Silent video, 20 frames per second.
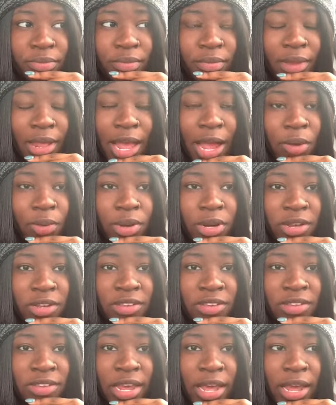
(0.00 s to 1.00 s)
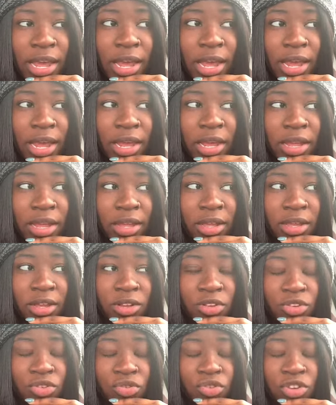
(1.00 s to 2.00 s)
I wouldn't say
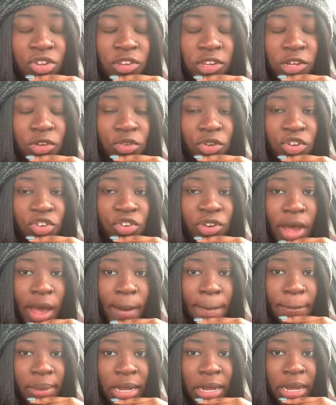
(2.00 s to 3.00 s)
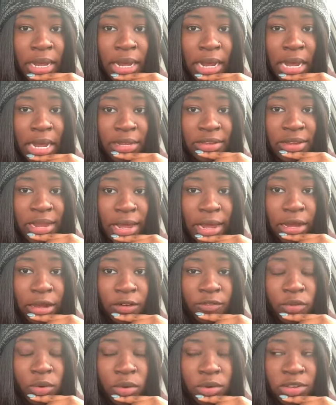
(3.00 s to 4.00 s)
do secret shopping as like
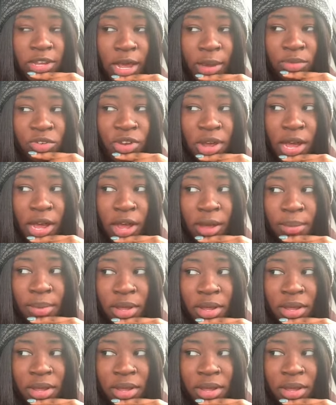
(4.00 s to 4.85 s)
a full-time job,